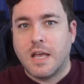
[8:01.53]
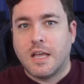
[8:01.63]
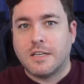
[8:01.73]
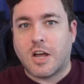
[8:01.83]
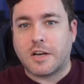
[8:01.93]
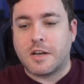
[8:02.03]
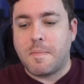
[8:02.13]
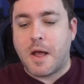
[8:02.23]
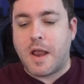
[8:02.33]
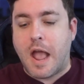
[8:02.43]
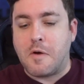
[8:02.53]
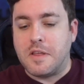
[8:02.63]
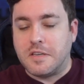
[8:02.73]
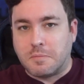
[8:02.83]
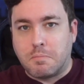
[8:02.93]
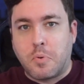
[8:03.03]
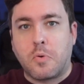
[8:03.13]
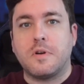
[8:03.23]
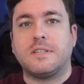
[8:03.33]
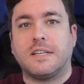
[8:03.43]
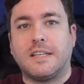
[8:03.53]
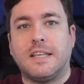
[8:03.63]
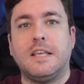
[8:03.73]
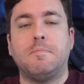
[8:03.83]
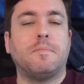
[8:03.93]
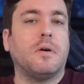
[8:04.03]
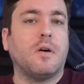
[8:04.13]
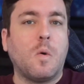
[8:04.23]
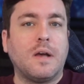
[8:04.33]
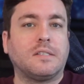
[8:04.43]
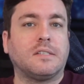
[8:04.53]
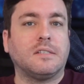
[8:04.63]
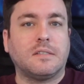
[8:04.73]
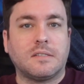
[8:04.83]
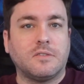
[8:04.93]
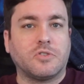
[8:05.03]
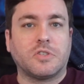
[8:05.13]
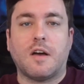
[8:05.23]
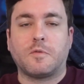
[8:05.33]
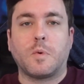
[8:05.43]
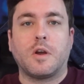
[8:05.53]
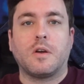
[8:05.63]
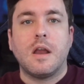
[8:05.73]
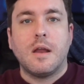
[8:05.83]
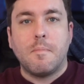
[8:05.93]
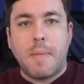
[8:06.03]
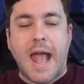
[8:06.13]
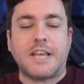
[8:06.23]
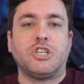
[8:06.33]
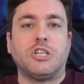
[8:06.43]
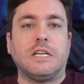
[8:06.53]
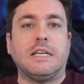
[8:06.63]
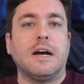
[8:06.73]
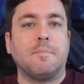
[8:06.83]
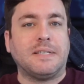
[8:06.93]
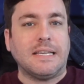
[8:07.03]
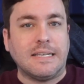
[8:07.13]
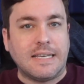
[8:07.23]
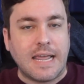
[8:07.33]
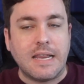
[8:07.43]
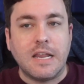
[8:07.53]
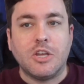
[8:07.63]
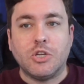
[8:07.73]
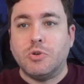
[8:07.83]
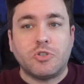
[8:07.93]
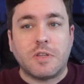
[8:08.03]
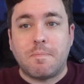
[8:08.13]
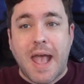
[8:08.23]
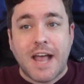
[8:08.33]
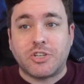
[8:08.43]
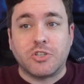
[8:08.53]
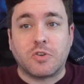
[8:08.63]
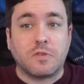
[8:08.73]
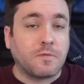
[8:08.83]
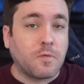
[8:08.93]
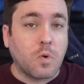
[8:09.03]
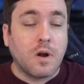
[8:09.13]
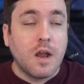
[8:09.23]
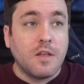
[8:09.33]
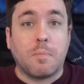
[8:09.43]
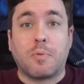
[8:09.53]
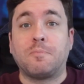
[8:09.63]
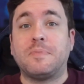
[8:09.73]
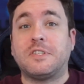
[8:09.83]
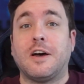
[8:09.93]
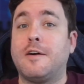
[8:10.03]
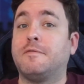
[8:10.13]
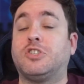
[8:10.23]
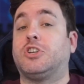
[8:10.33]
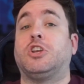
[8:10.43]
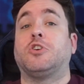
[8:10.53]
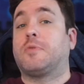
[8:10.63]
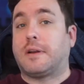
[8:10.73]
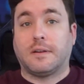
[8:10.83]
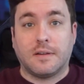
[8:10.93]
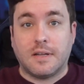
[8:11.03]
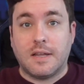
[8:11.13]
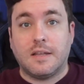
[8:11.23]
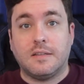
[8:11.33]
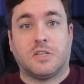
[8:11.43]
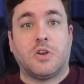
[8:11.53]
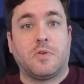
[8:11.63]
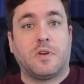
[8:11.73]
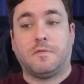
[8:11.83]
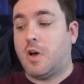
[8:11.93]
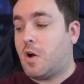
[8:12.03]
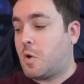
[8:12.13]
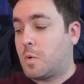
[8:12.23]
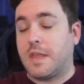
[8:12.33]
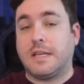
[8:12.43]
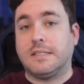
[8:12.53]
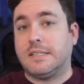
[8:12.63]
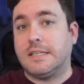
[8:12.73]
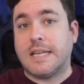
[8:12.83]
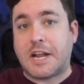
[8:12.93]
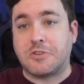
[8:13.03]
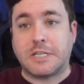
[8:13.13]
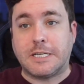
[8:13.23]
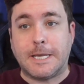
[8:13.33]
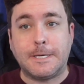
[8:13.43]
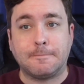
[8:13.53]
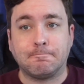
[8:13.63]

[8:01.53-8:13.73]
talking about how it is important to keep OSs, your software, patched and up to date. Usually patches are for the purpose of securing a security flaw or where they can see attackers can get in.